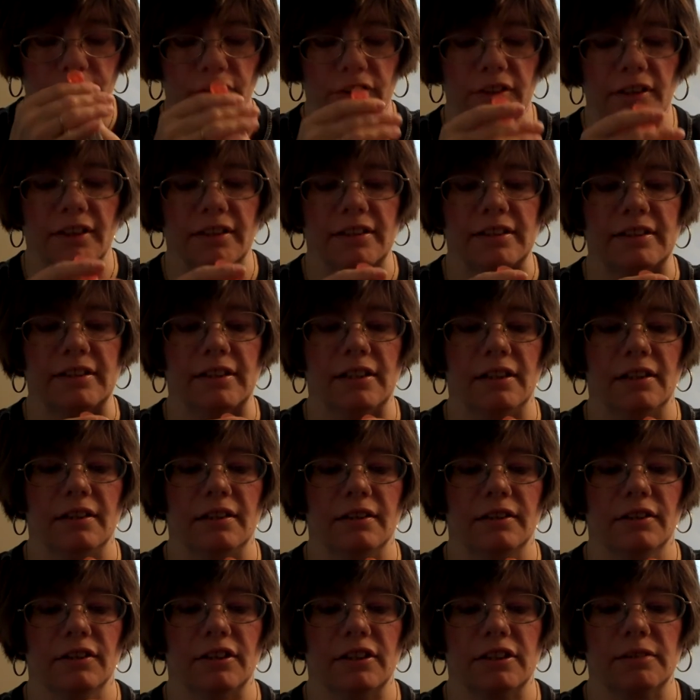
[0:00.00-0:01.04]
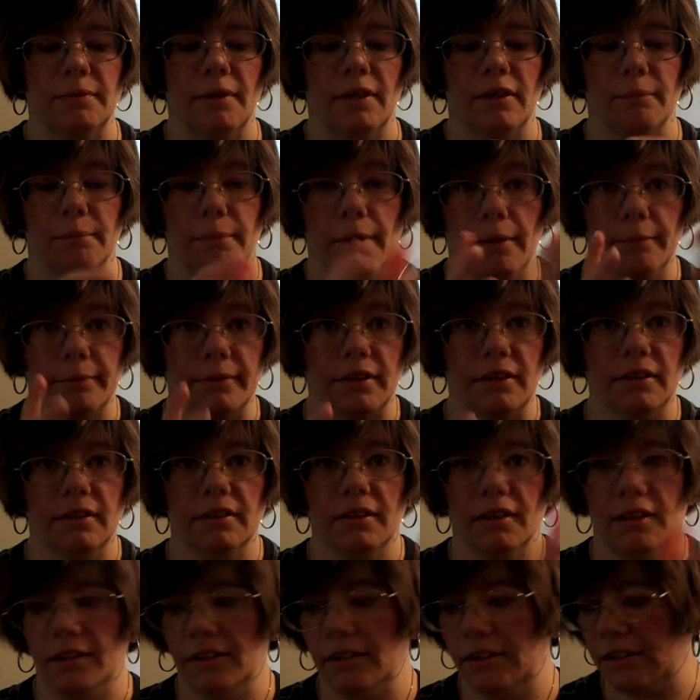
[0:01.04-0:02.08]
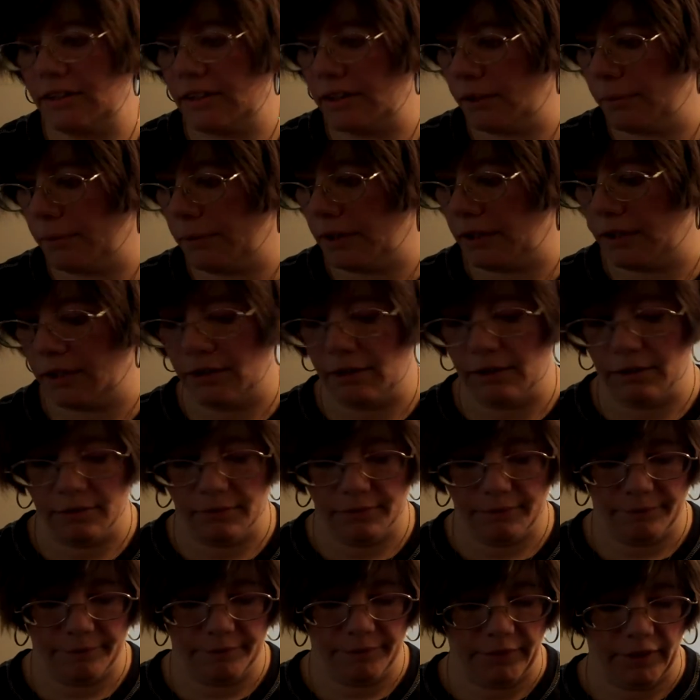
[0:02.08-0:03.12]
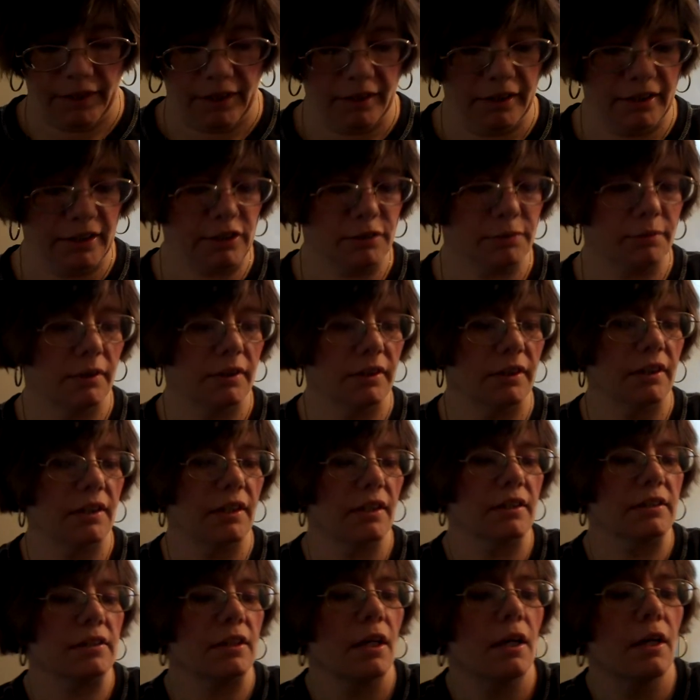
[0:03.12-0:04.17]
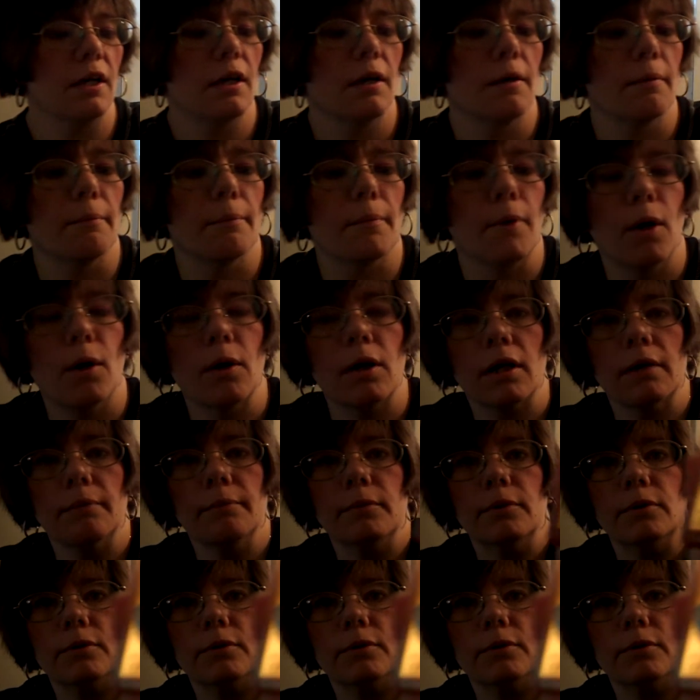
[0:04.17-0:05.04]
just like cin you can smell the pumpkin and the cinnamon. And this one is mocha